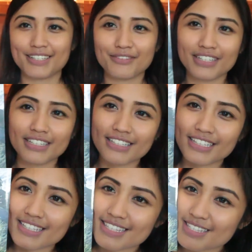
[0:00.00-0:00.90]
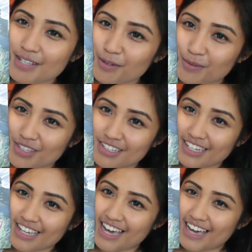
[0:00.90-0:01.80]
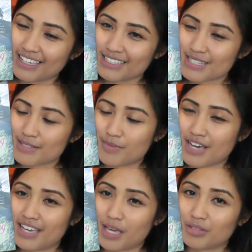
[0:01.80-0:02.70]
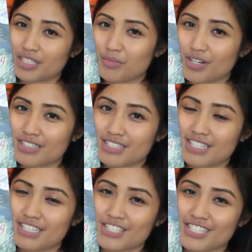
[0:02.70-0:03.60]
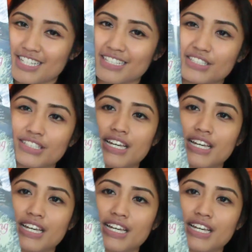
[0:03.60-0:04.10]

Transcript: love it. It's Wuthering Heights by Emily Brontë. Just take a look